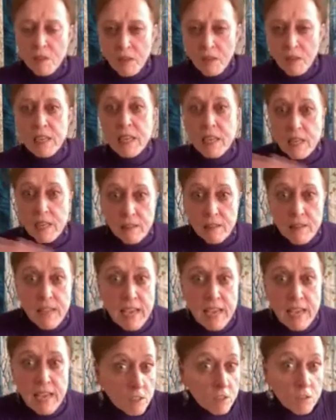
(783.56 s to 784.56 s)
again,
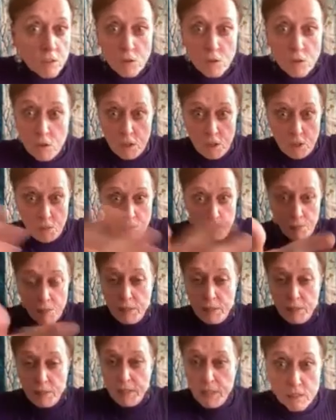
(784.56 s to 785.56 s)
that
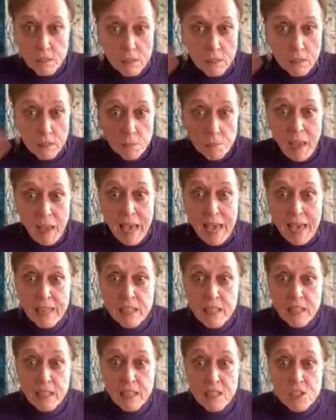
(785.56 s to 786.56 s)
complete
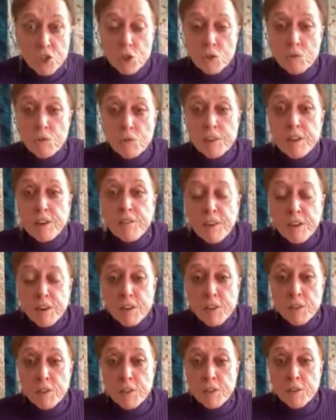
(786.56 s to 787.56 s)
package, you're very,
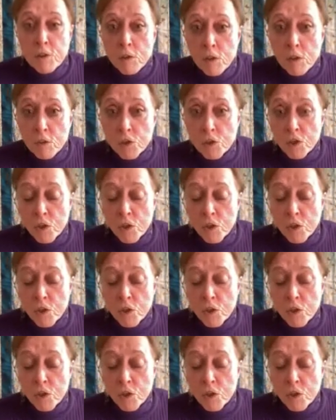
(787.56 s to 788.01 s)
very thorough.